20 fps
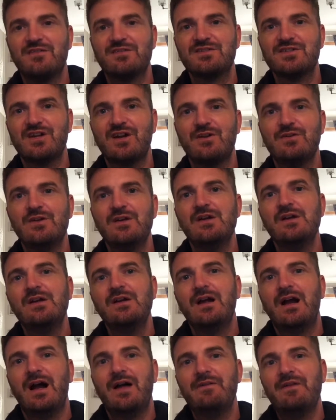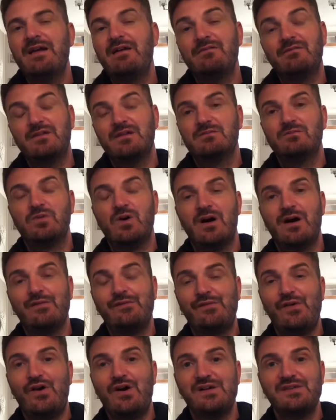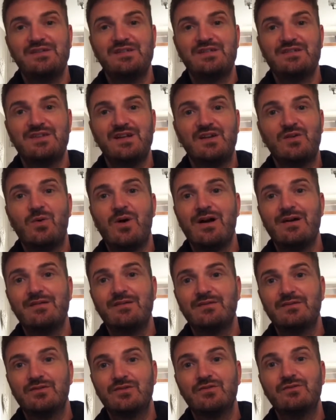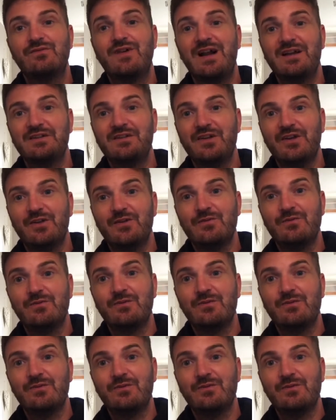So, and what I find is they're quite good value.